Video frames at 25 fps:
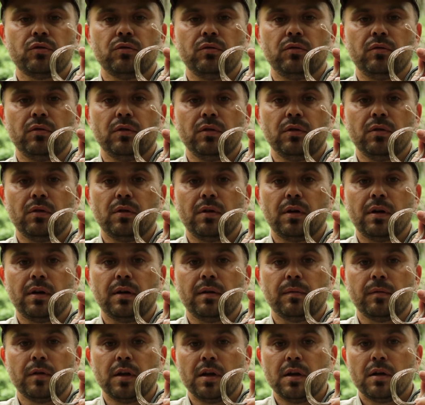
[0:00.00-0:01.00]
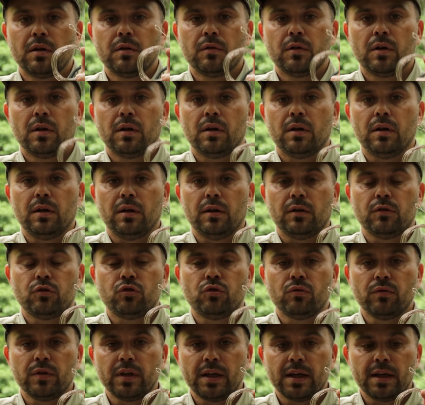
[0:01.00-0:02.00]
to your
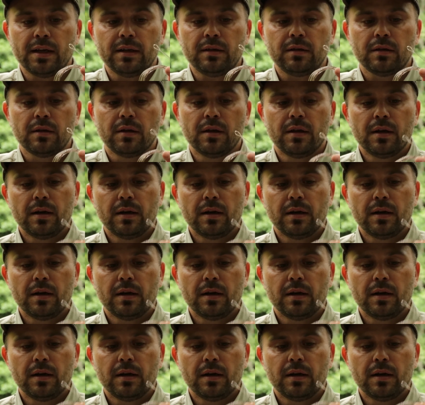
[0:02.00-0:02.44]
shooting head.